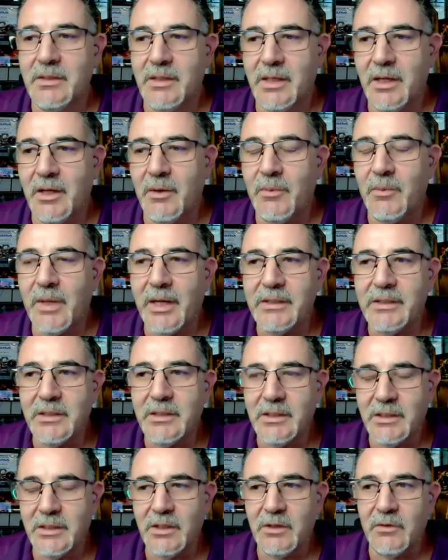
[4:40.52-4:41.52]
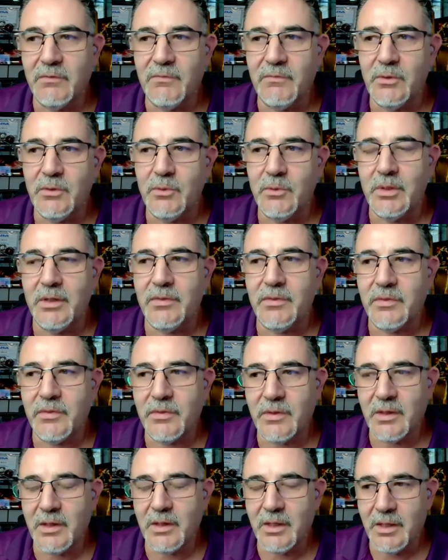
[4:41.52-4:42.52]
Now, I did an interview
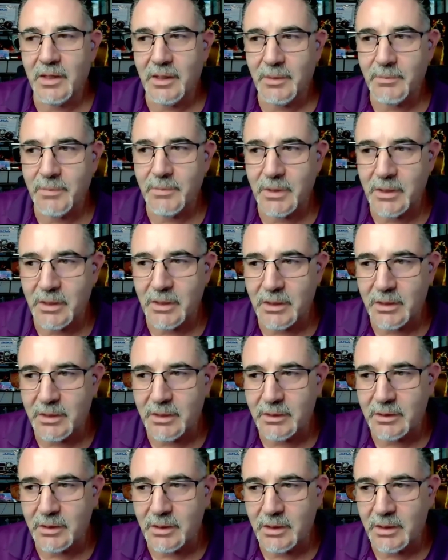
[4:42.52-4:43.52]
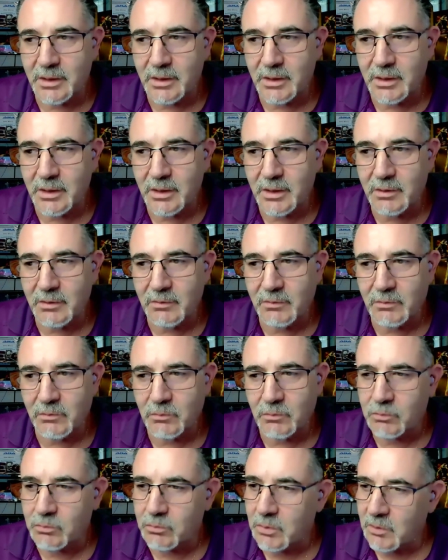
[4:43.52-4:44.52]
with a
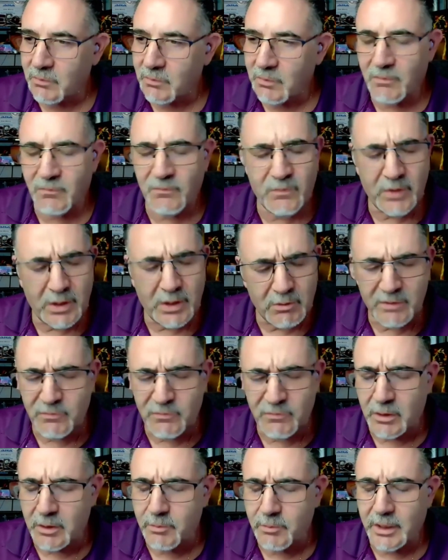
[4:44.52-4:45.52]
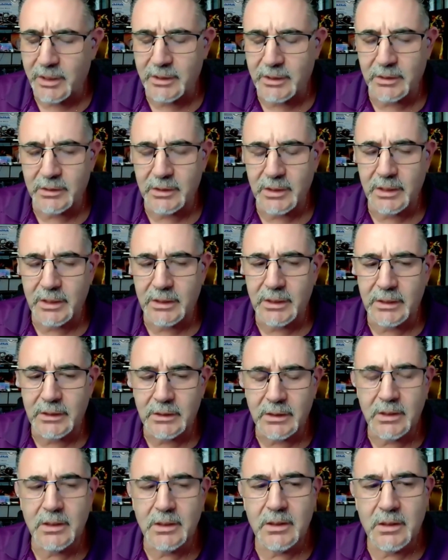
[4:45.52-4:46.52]
very, very bright young
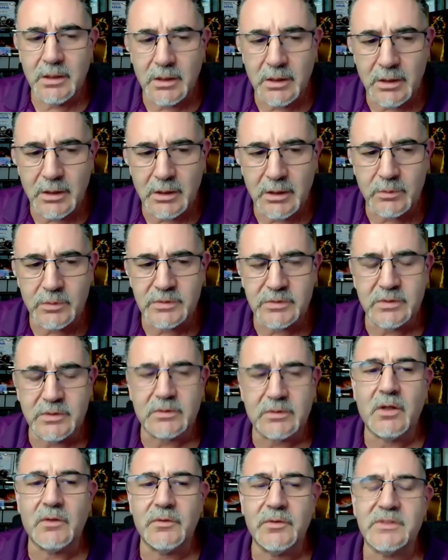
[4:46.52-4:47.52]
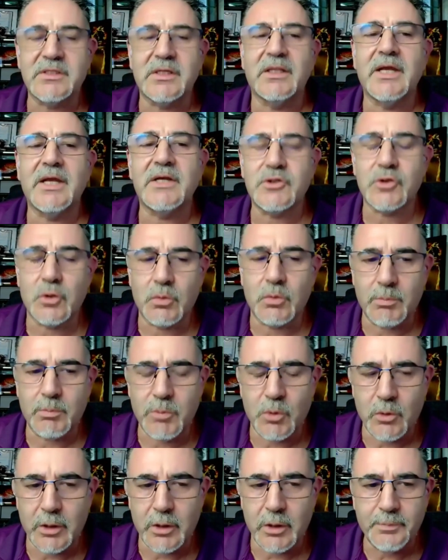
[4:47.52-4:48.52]
lady. It was called the Celestial
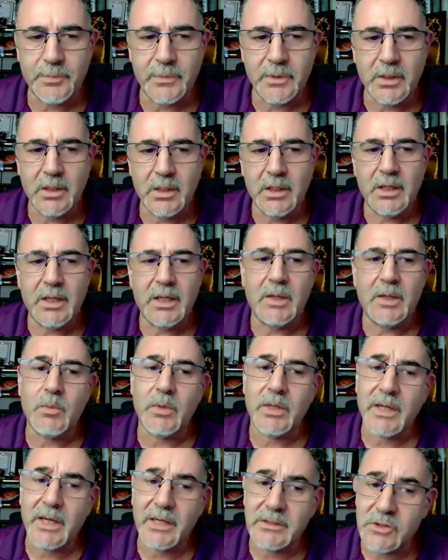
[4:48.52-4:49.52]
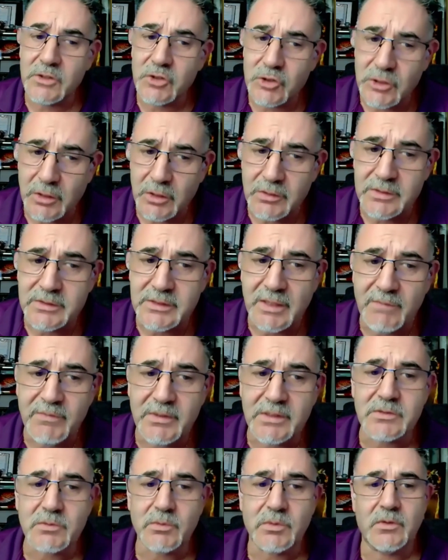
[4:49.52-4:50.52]
Report. And when I shared this
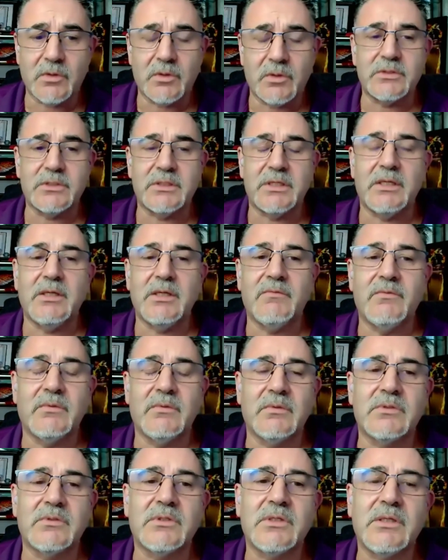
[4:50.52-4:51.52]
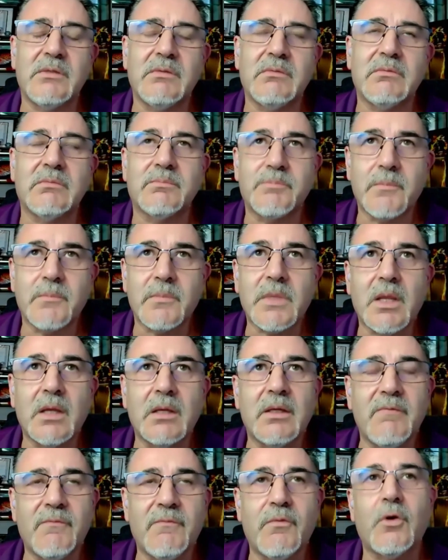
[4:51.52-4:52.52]
evidence with her, she
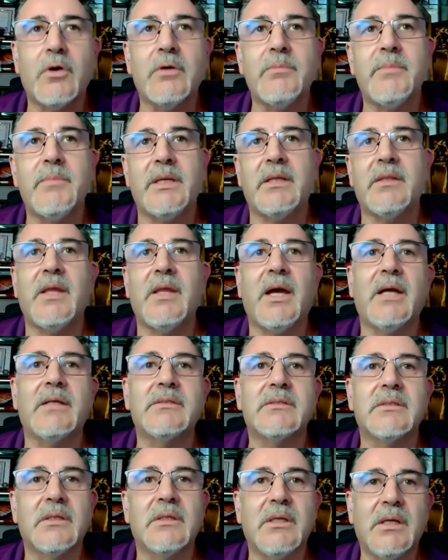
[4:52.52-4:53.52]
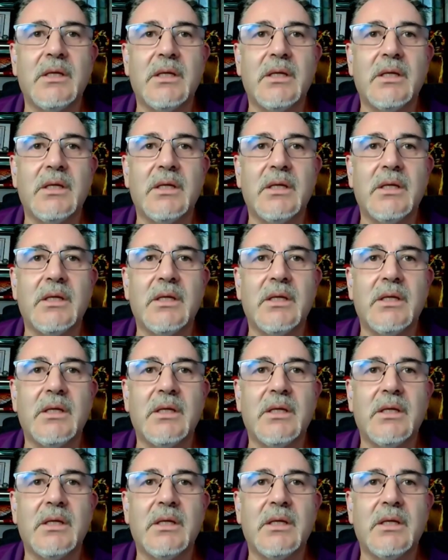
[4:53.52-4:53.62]
informed me that